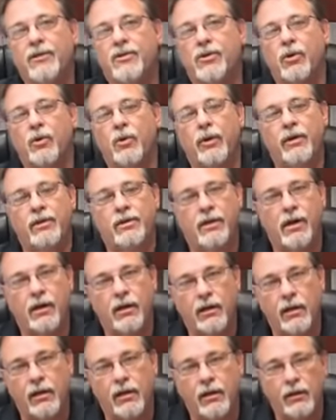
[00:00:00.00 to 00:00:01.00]
So we're going to
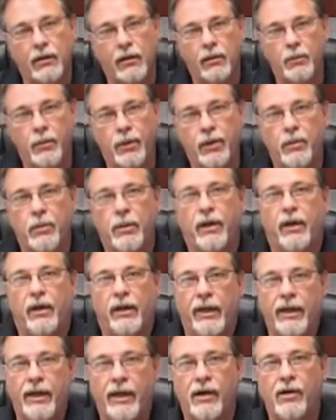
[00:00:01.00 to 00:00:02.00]
talk a bit
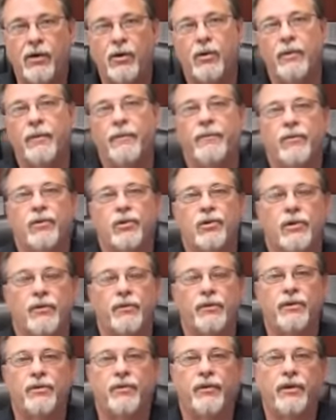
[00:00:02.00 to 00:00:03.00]
about how
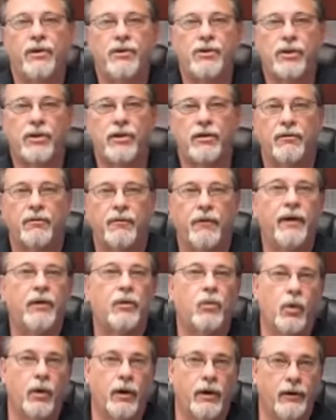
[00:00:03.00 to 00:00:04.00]
surface finish can
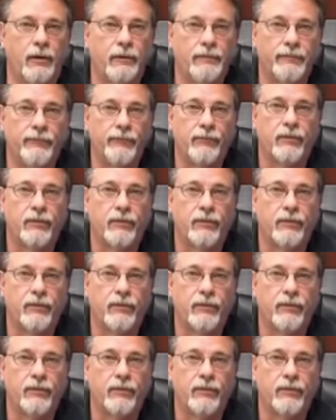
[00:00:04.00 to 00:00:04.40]
affect wear.